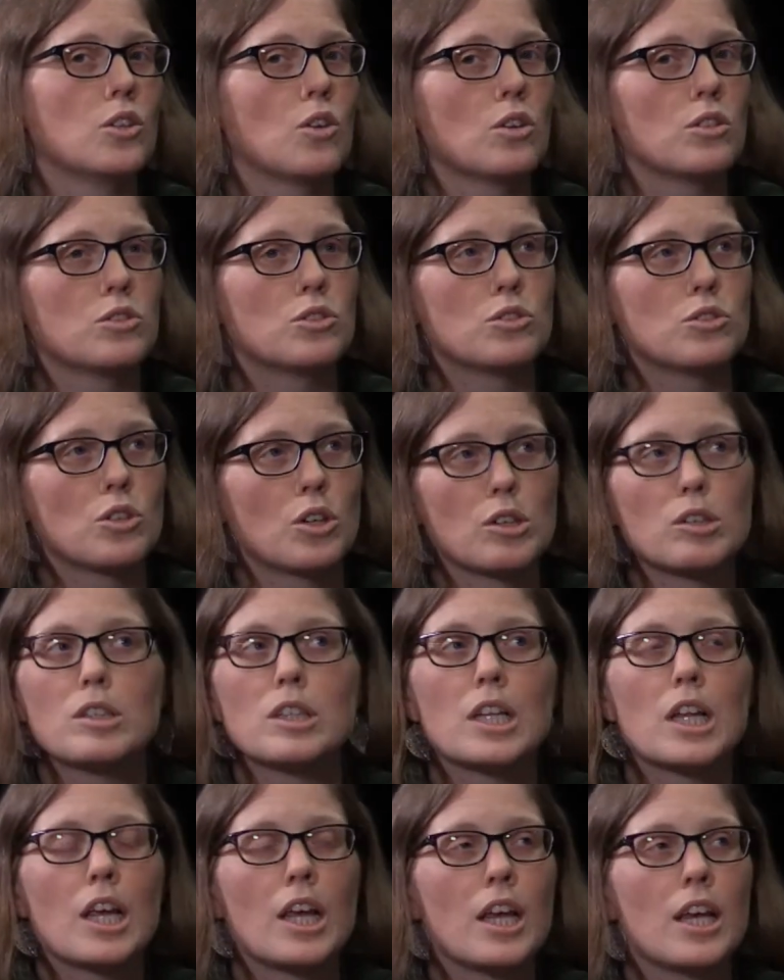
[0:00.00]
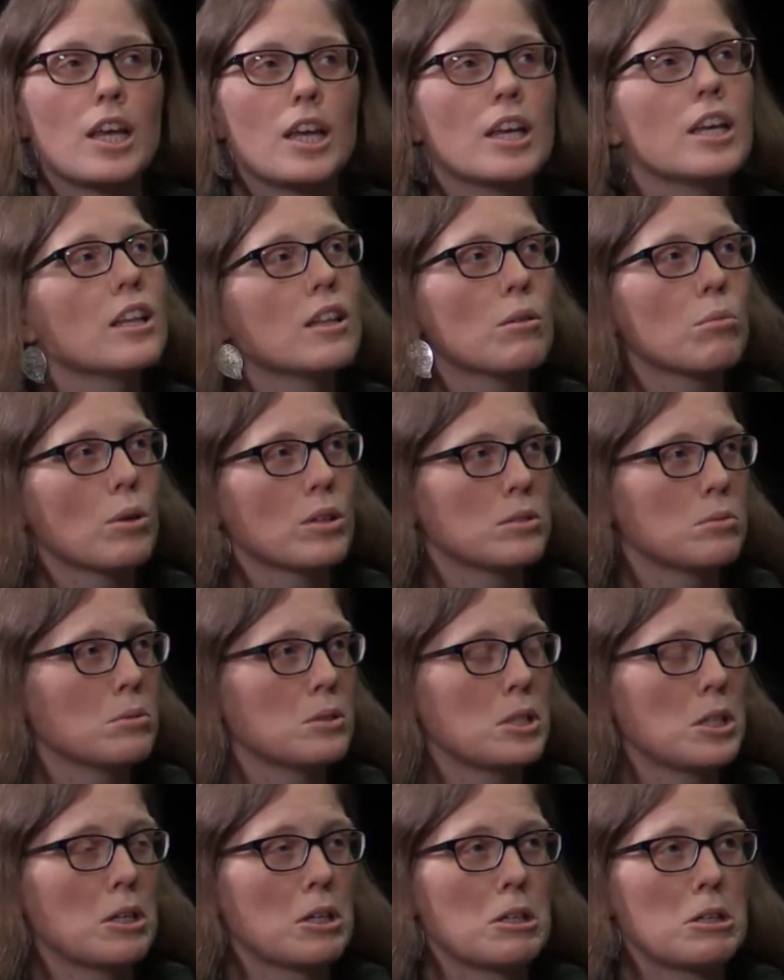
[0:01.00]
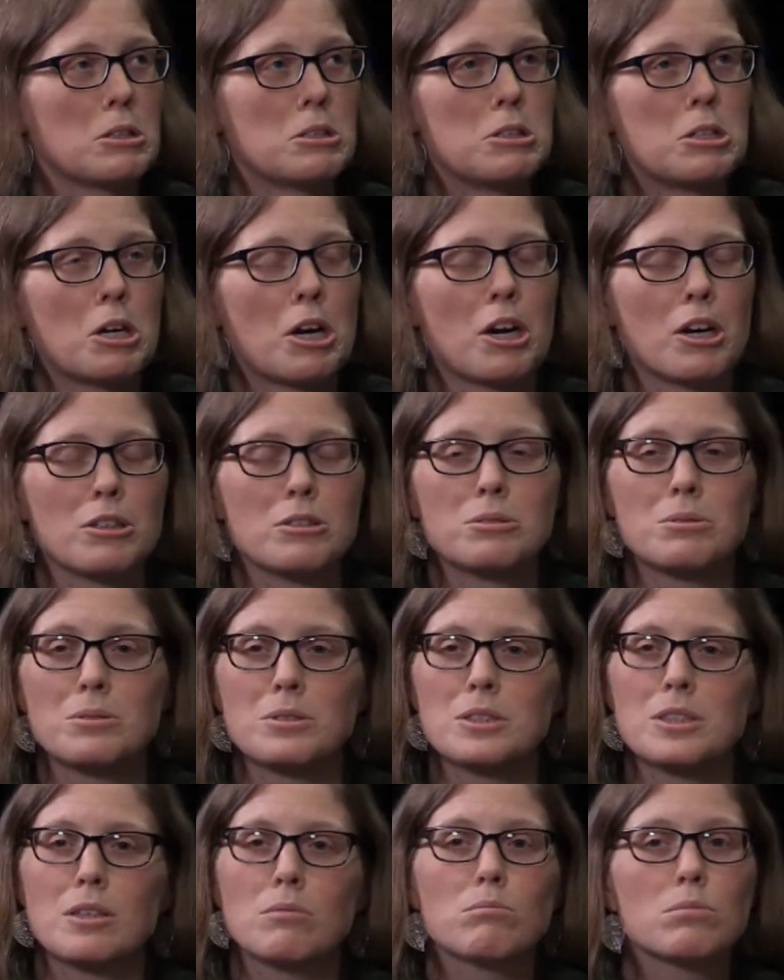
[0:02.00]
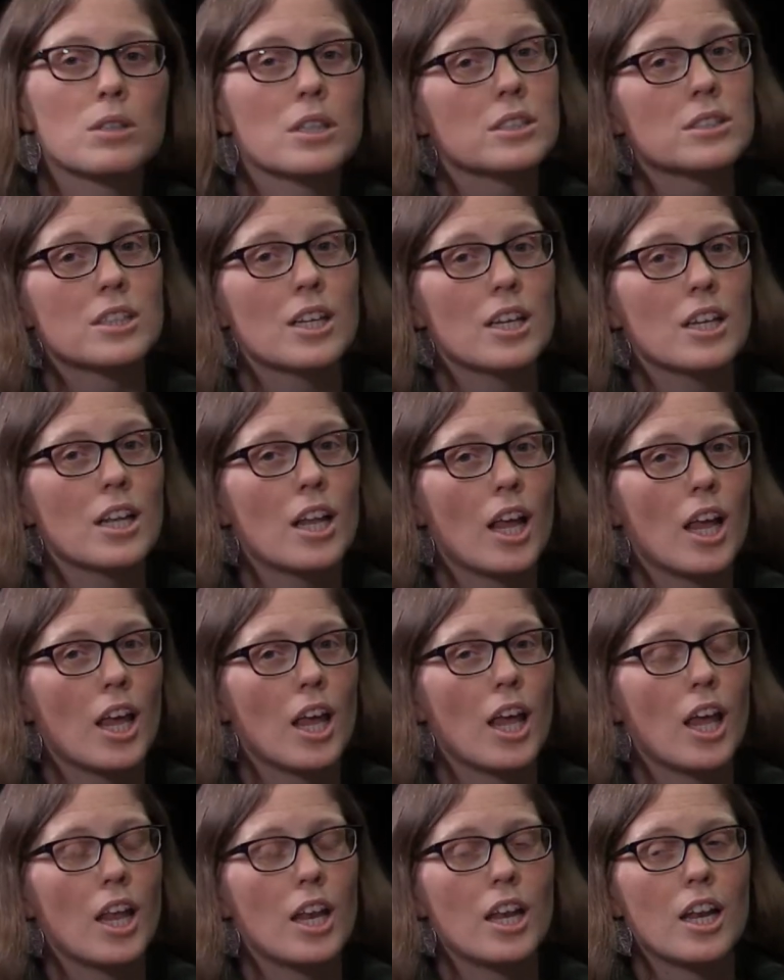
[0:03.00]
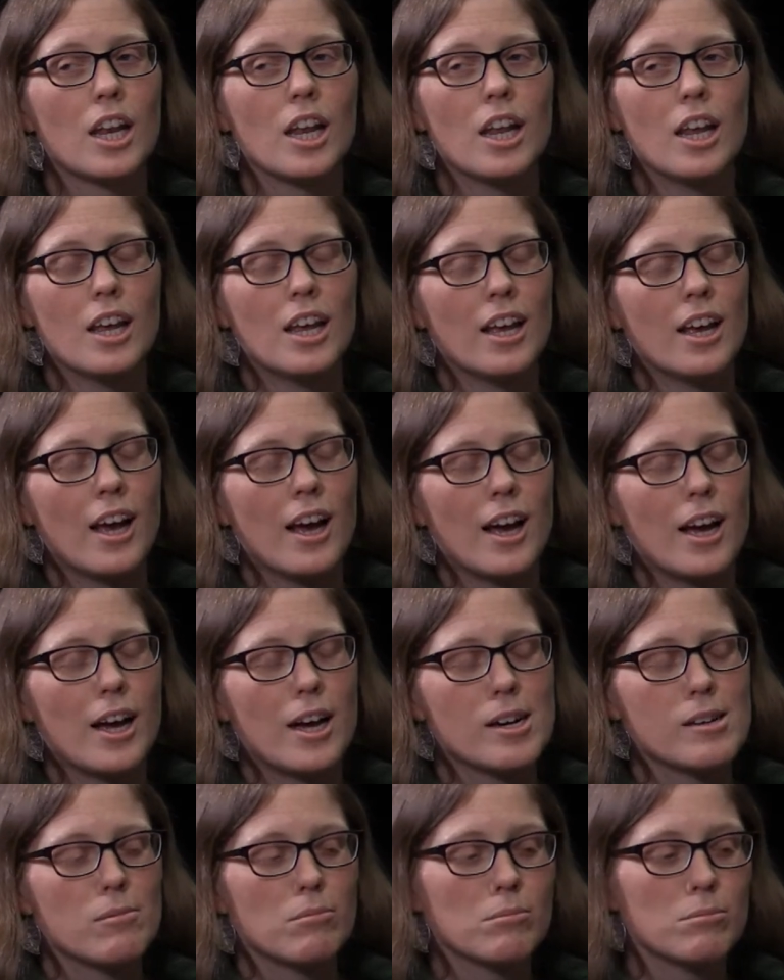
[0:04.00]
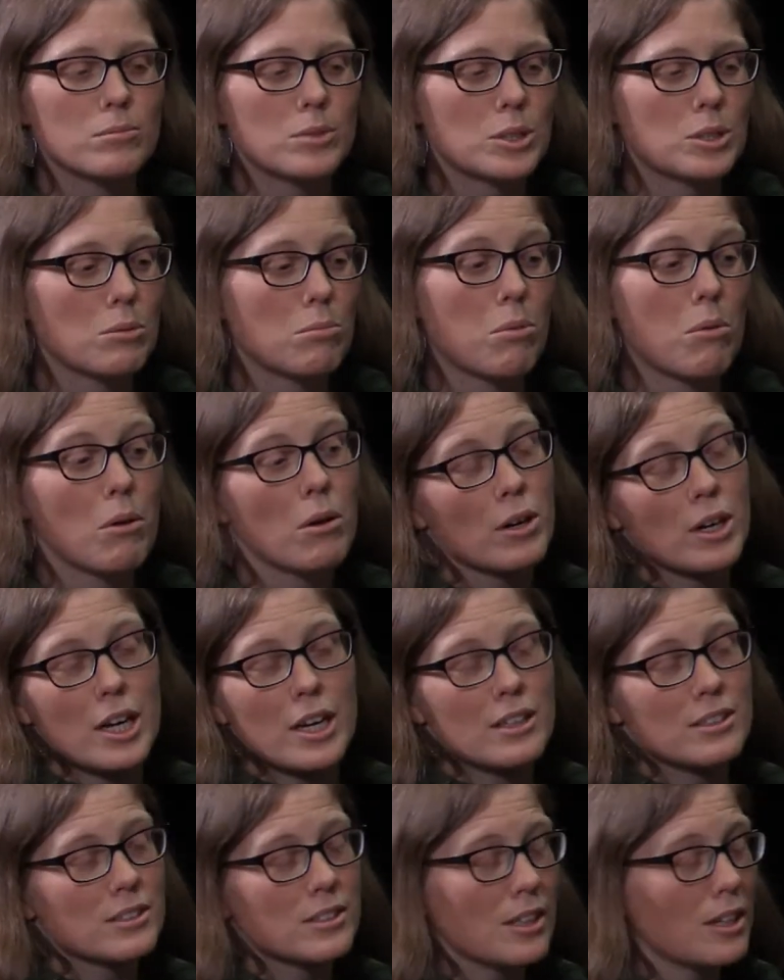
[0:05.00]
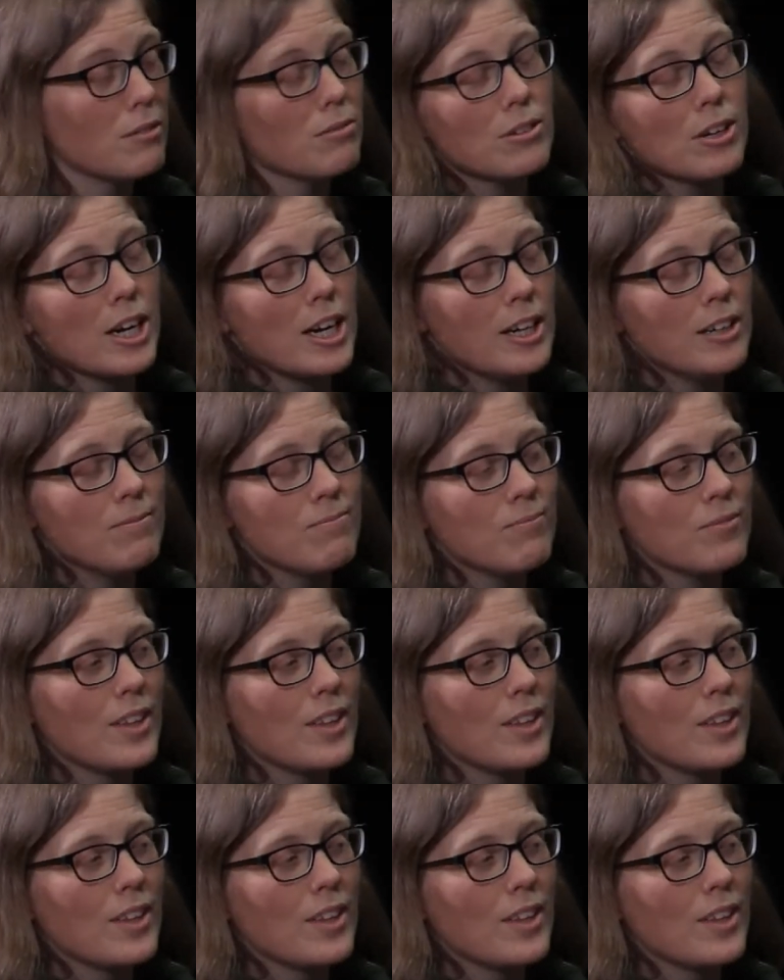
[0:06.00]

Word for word: certainly the Presbyterian Church was complicit in um, supporting slavery,